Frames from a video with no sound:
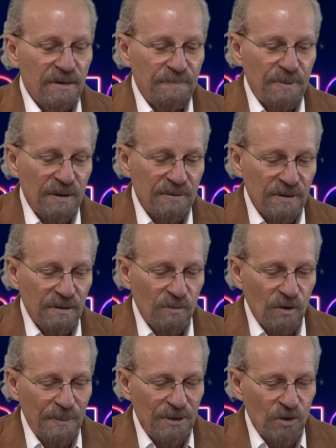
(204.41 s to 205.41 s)
but
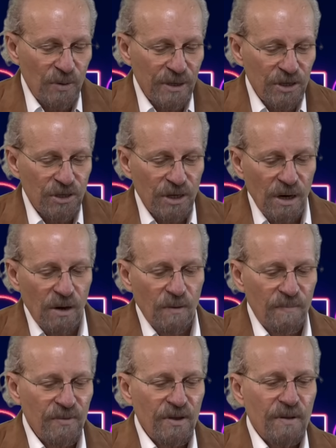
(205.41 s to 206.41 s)
we'll be doing a
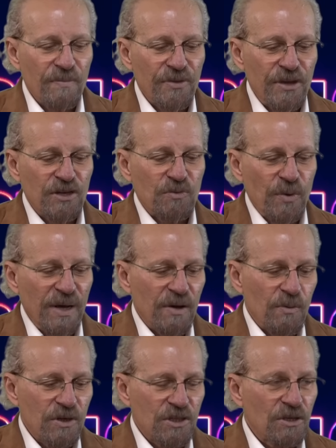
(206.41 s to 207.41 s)
show this
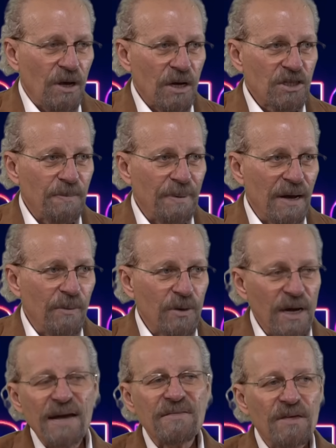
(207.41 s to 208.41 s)
week which talks about
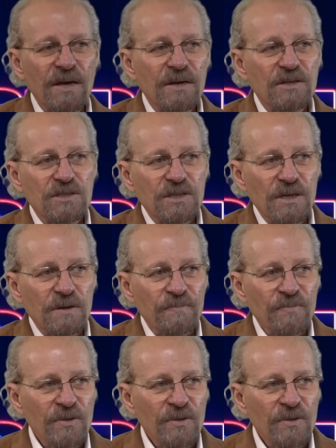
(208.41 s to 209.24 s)
what I think is the